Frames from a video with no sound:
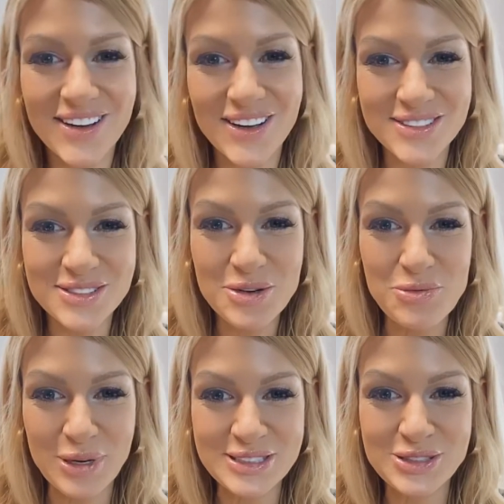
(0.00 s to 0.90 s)
also,
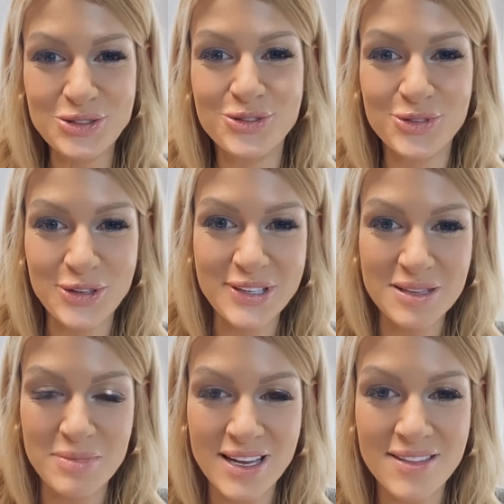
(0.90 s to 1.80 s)
once you fully
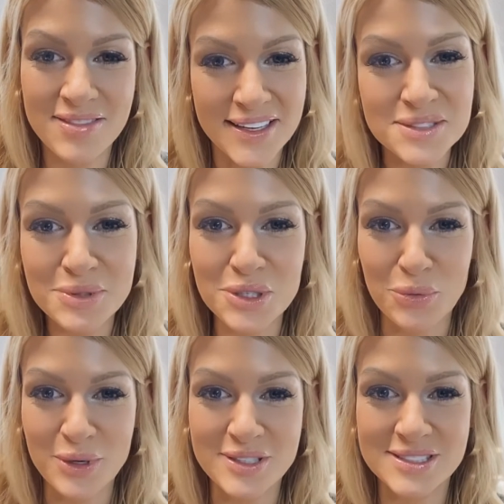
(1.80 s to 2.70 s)
commit, that's when your
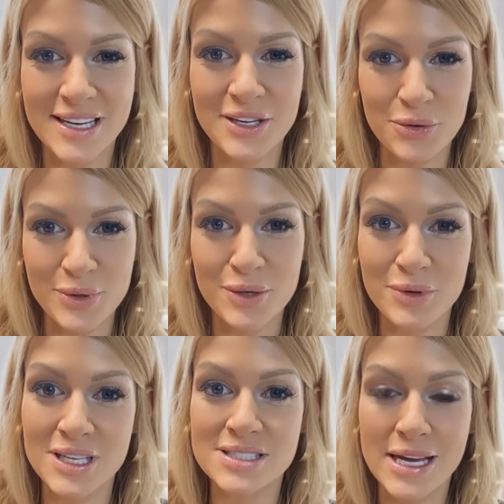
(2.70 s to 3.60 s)
real estate career
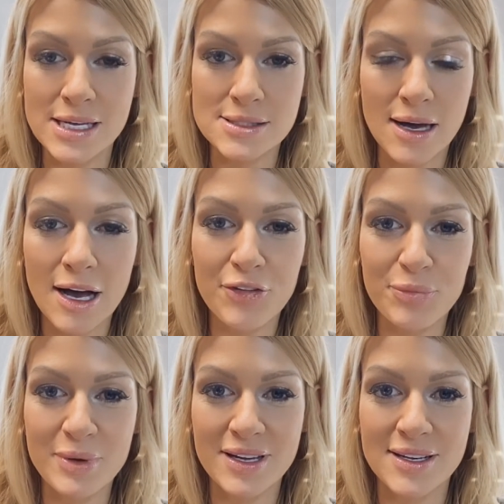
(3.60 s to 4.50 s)
really takes off
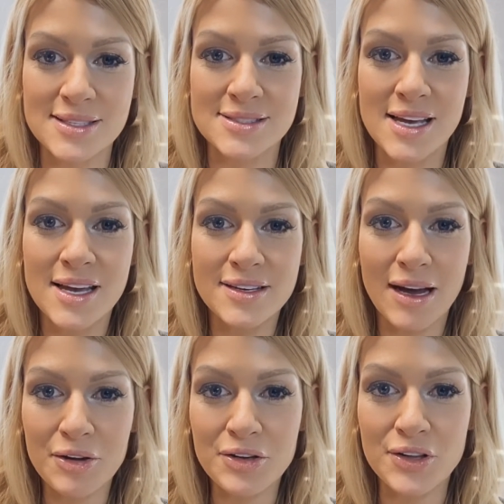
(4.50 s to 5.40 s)
because
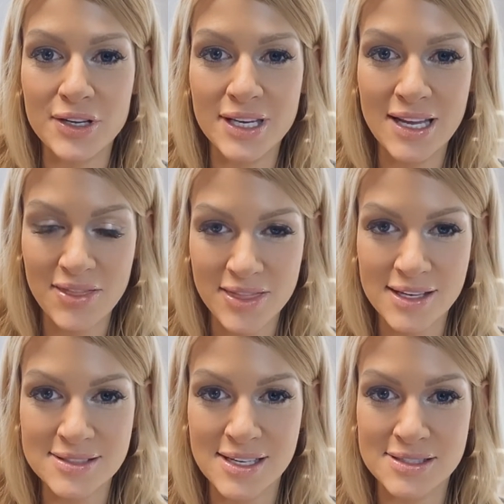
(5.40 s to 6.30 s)
now you're looking at
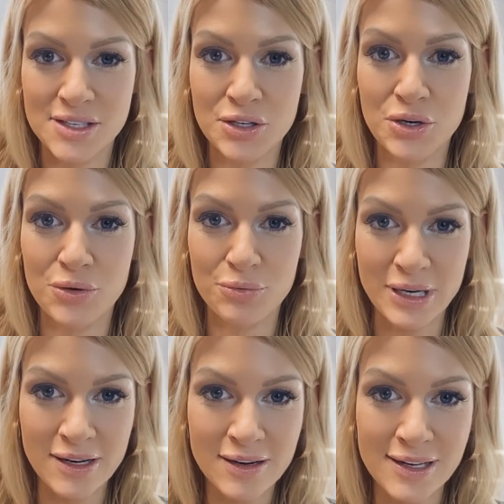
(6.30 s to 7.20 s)
this as a
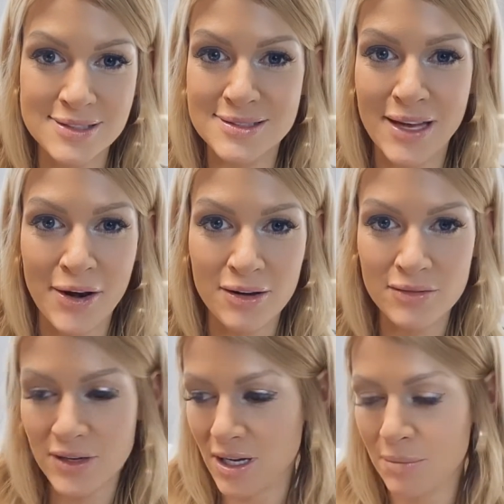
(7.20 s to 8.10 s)
career instead
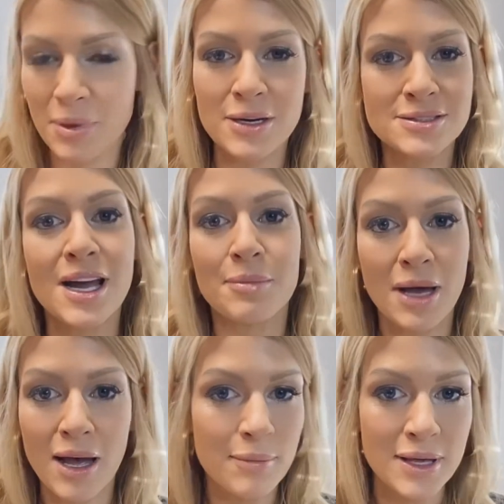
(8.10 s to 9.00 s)
of a part time
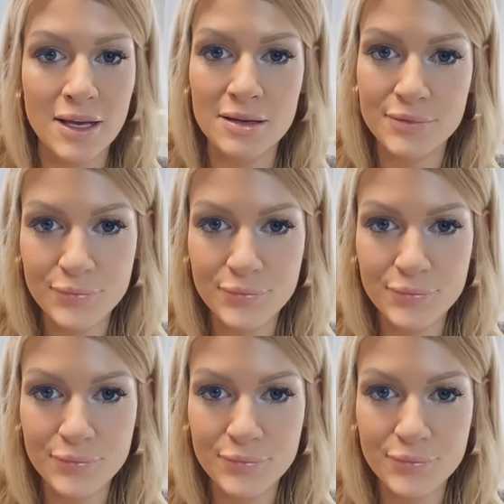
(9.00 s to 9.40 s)
hobby.